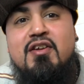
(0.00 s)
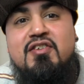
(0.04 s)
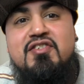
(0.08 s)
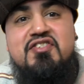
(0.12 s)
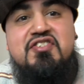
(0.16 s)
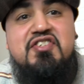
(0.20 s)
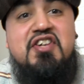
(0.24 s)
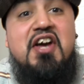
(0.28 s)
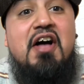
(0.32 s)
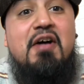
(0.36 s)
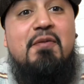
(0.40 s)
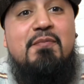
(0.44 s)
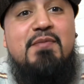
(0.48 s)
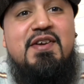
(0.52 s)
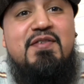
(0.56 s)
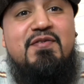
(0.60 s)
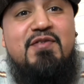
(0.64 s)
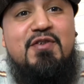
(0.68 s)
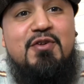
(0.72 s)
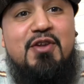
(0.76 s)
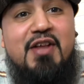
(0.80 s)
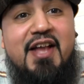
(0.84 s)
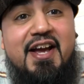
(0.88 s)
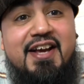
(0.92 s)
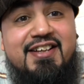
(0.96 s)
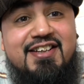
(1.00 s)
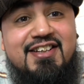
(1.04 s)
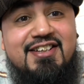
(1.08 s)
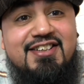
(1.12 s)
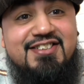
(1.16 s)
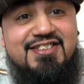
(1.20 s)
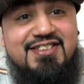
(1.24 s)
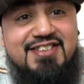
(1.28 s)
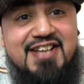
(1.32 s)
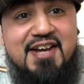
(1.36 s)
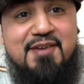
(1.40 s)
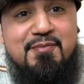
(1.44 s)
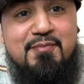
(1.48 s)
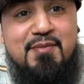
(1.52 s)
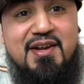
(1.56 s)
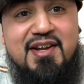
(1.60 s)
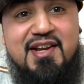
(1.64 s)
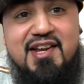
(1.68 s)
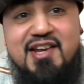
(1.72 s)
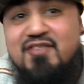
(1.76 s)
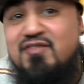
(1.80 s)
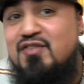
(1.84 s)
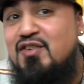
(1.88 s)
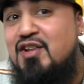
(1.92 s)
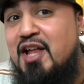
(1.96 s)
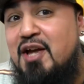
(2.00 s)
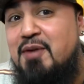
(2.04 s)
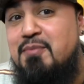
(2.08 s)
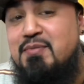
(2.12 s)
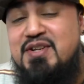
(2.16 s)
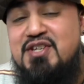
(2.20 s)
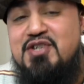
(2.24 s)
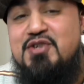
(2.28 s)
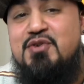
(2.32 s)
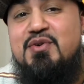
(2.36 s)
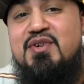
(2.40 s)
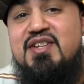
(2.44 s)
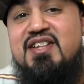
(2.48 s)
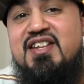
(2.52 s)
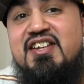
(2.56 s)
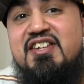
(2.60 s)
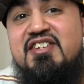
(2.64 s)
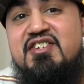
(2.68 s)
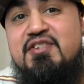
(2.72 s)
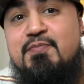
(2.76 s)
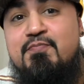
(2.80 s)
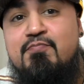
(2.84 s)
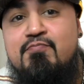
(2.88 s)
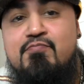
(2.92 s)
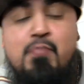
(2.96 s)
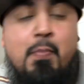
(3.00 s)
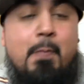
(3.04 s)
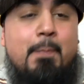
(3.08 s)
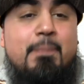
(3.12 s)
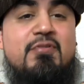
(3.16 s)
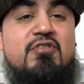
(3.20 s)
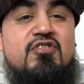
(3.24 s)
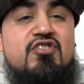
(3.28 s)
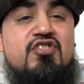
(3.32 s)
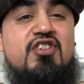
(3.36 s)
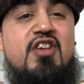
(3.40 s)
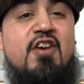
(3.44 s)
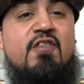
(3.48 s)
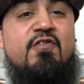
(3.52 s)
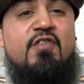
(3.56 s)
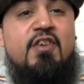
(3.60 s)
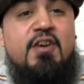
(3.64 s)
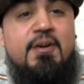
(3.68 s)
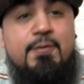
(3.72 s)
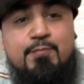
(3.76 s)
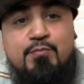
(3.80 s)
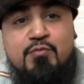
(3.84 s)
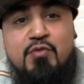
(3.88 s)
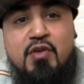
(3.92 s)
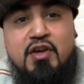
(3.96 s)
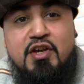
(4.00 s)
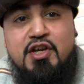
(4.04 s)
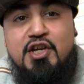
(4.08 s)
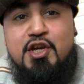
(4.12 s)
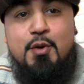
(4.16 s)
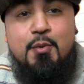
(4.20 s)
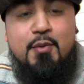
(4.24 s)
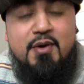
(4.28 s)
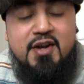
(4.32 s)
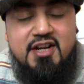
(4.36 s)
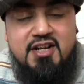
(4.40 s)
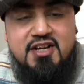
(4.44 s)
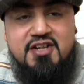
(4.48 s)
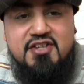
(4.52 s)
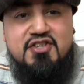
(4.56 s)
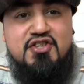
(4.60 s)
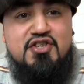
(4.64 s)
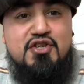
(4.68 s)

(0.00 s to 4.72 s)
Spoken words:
Tell me if you like this segment, if you like me doing this. It's different. You know what it is.